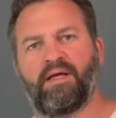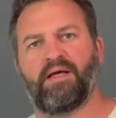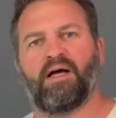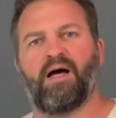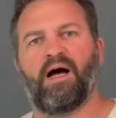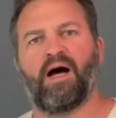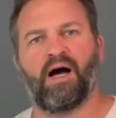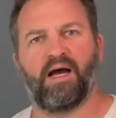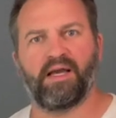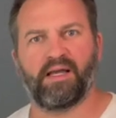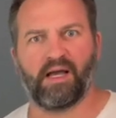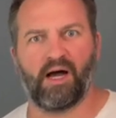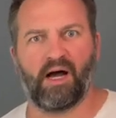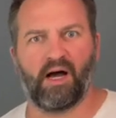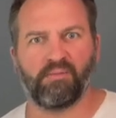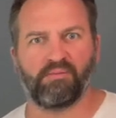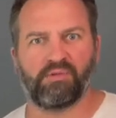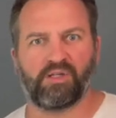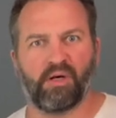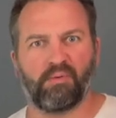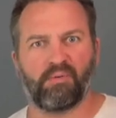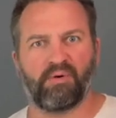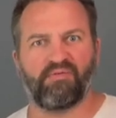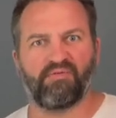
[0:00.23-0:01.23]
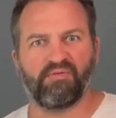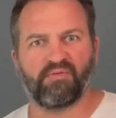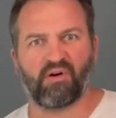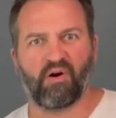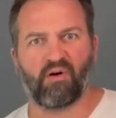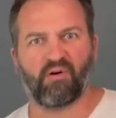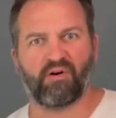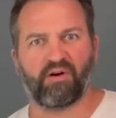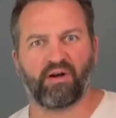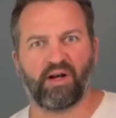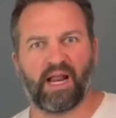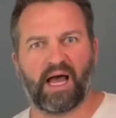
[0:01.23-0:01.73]
Hi, I'm Toby from
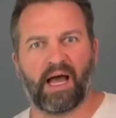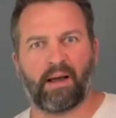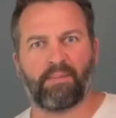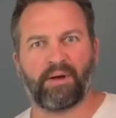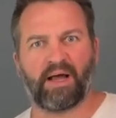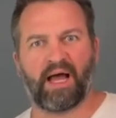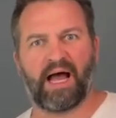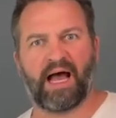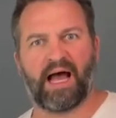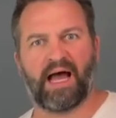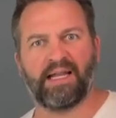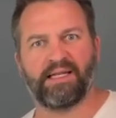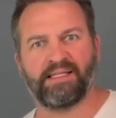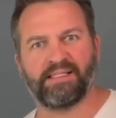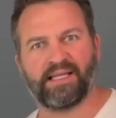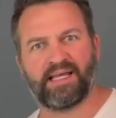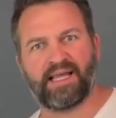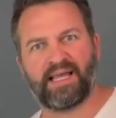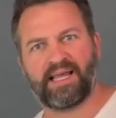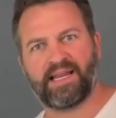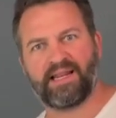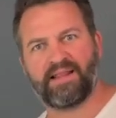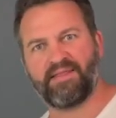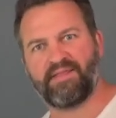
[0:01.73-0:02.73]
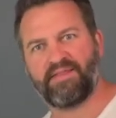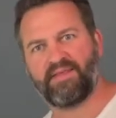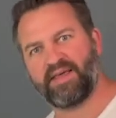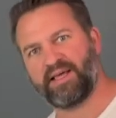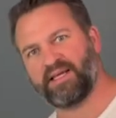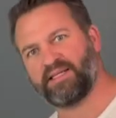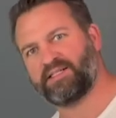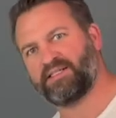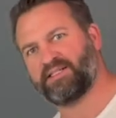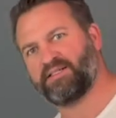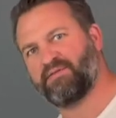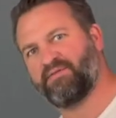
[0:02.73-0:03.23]
Concrete Lab and in
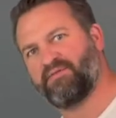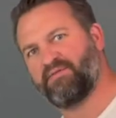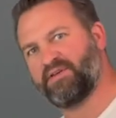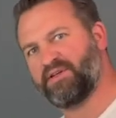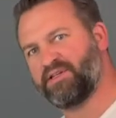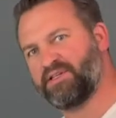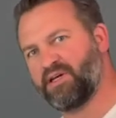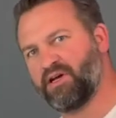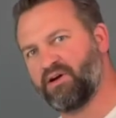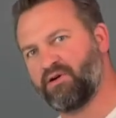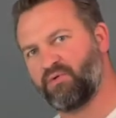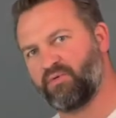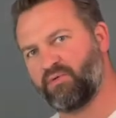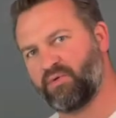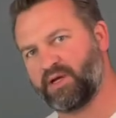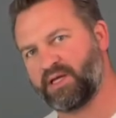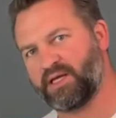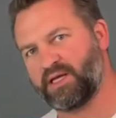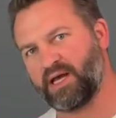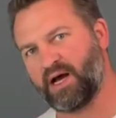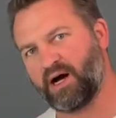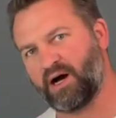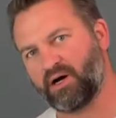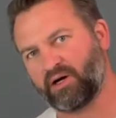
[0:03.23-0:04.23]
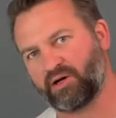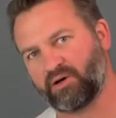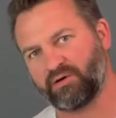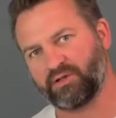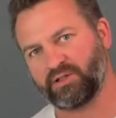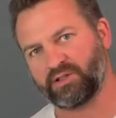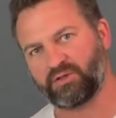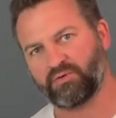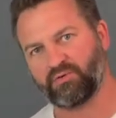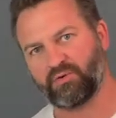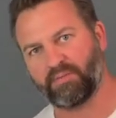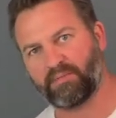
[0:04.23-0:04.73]
this video we are going
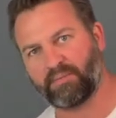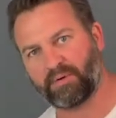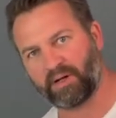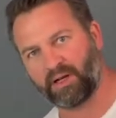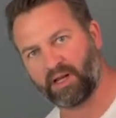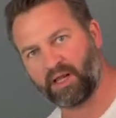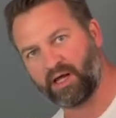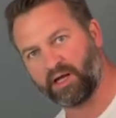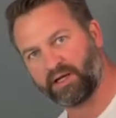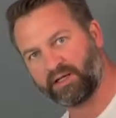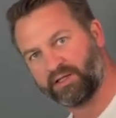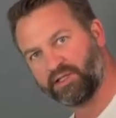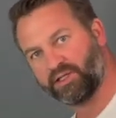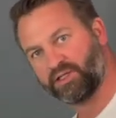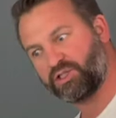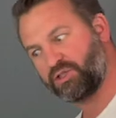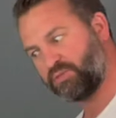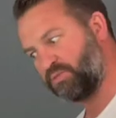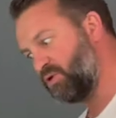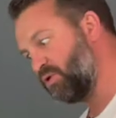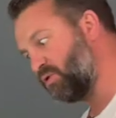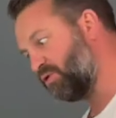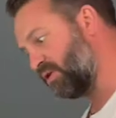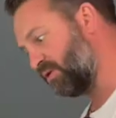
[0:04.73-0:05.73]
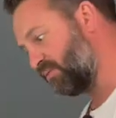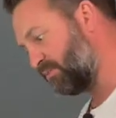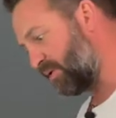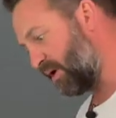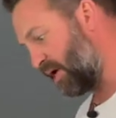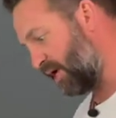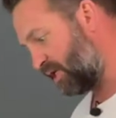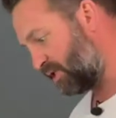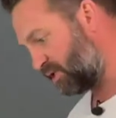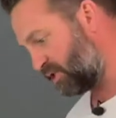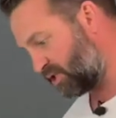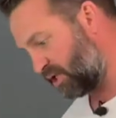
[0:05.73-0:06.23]
to apply the smoothing
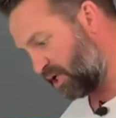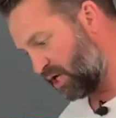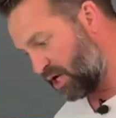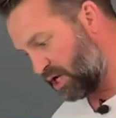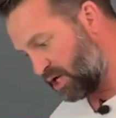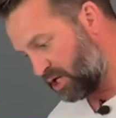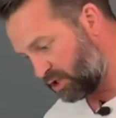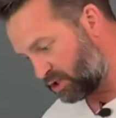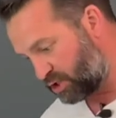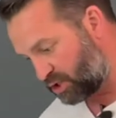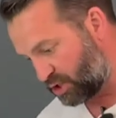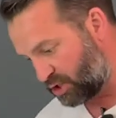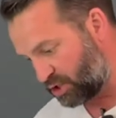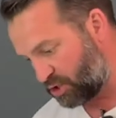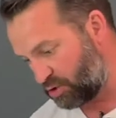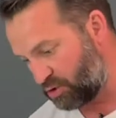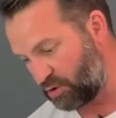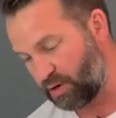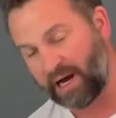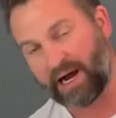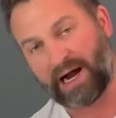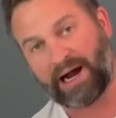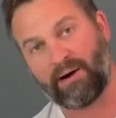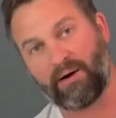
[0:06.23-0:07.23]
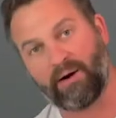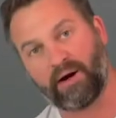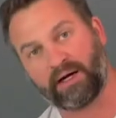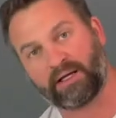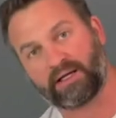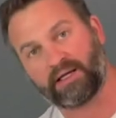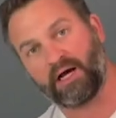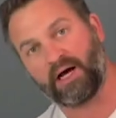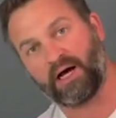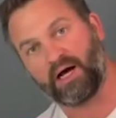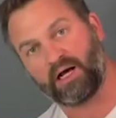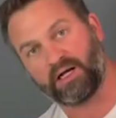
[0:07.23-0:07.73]
paste to our
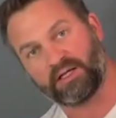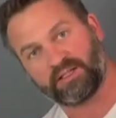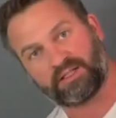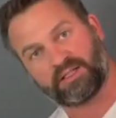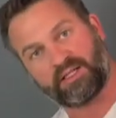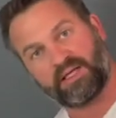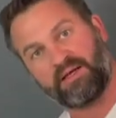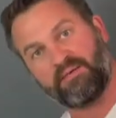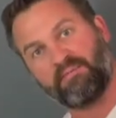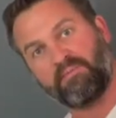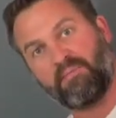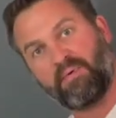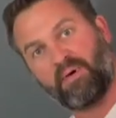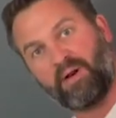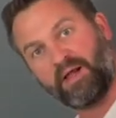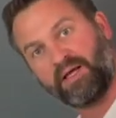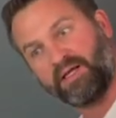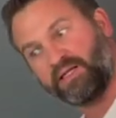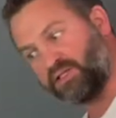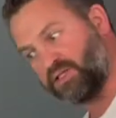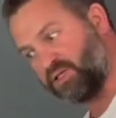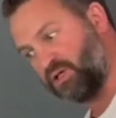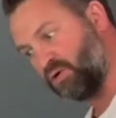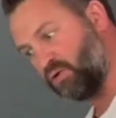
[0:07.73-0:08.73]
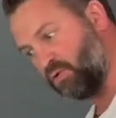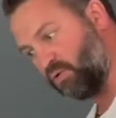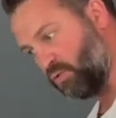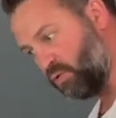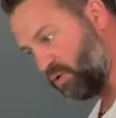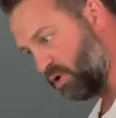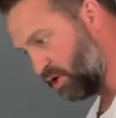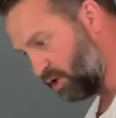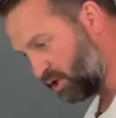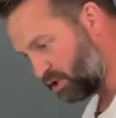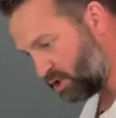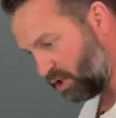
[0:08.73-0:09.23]
cast in place
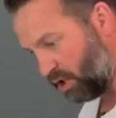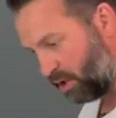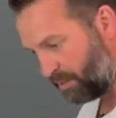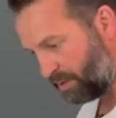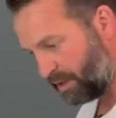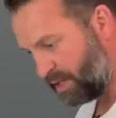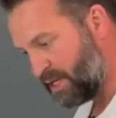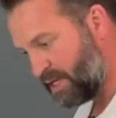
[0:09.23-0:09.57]
worktop.